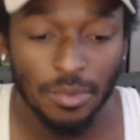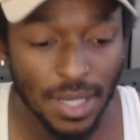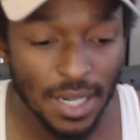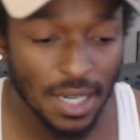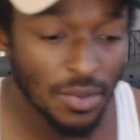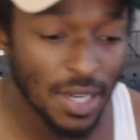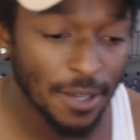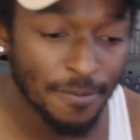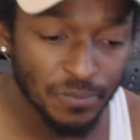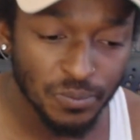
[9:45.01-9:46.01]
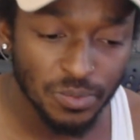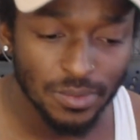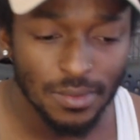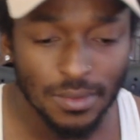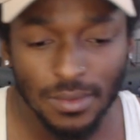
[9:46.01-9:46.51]
But anyway,
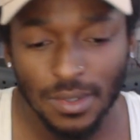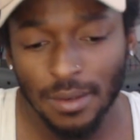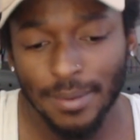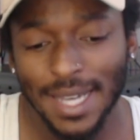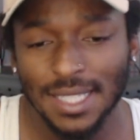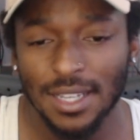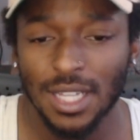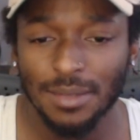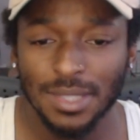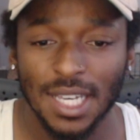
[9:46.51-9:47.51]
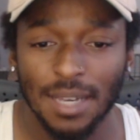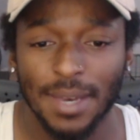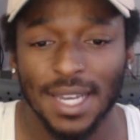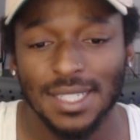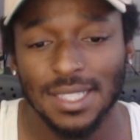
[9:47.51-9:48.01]
basically all I'm saying,
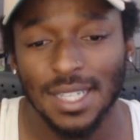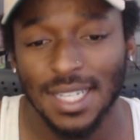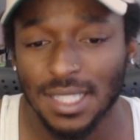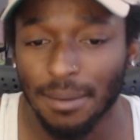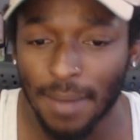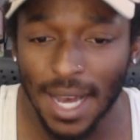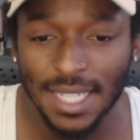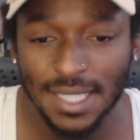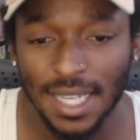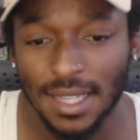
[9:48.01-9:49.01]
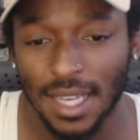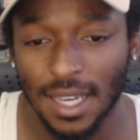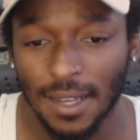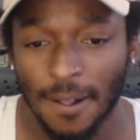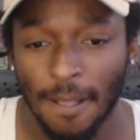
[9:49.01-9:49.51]
man, it's a mindset thing.